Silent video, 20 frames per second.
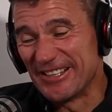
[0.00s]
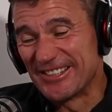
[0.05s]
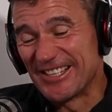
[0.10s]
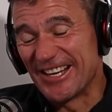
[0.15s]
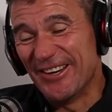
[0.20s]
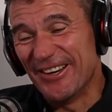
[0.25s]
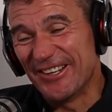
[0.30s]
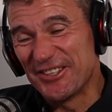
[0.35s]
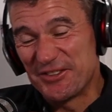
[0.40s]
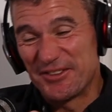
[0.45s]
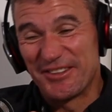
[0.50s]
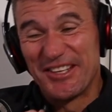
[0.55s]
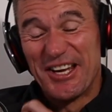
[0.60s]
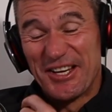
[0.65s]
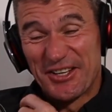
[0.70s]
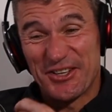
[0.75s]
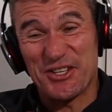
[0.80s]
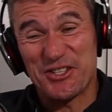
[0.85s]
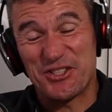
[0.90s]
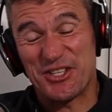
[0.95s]
like, oh,
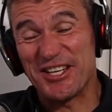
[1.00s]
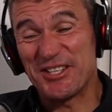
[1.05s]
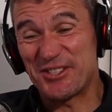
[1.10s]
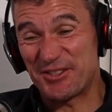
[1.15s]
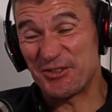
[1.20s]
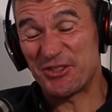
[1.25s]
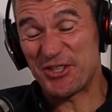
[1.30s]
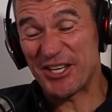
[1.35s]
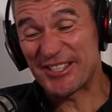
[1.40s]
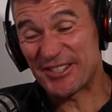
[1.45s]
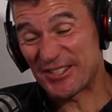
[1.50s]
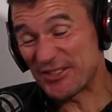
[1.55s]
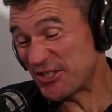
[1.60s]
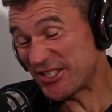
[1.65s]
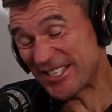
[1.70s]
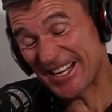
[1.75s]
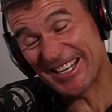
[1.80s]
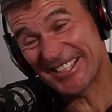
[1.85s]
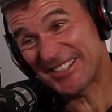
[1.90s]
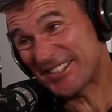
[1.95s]
gosh, she's
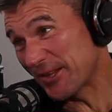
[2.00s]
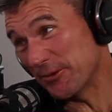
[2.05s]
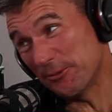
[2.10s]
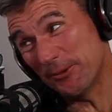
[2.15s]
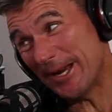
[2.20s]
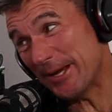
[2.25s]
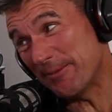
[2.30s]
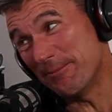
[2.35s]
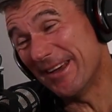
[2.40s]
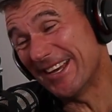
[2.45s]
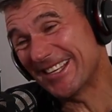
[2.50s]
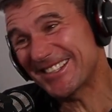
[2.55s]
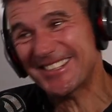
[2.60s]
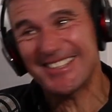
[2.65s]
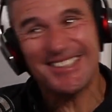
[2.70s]
going to see the red mist.